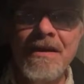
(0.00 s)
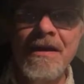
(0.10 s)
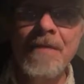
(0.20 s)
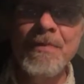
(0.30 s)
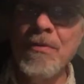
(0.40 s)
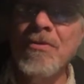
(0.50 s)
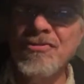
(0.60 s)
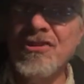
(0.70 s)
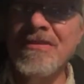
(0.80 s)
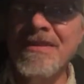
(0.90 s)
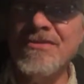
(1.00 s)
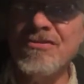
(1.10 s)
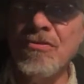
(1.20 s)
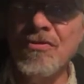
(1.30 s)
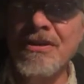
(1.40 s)
And people were sharing that
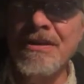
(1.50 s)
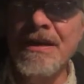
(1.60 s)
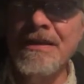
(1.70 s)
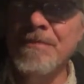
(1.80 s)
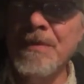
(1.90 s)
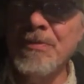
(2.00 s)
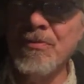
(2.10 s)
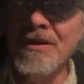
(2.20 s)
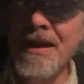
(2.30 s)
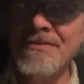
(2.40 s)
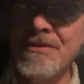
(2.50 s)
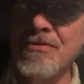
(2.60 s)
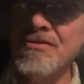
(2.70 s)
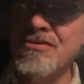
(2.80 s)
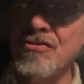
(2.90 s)
story. And then people realized it
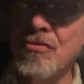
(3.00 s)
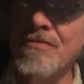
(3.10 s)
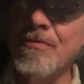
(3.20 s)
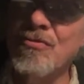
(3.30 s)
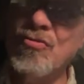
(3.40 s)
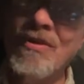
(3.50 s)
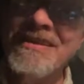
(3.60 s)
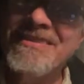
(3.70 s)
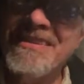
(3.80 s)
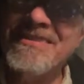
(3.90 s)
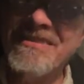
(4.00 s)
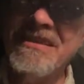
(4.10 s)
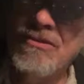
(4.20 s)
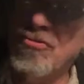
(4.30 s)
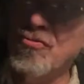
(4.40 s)
was a story from
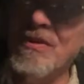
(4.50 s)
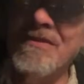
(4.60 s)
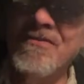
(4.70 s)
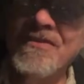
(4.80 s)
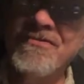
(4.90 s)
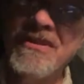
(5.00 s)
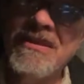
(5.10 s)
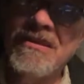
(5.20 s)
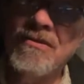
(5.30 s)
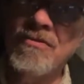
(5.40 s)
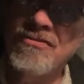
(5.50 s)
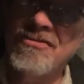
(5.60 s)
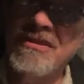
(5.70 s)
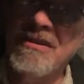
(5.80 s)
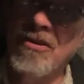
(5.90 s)
2016 or 2015 when
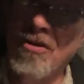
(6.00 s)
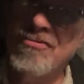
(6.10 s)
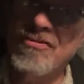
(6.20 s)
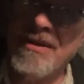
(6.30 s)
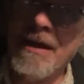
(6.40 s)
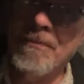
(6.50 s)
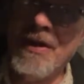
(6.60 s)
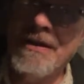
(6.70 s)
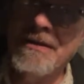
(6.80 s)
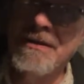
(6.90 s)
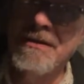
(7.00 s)
she launched her campaign.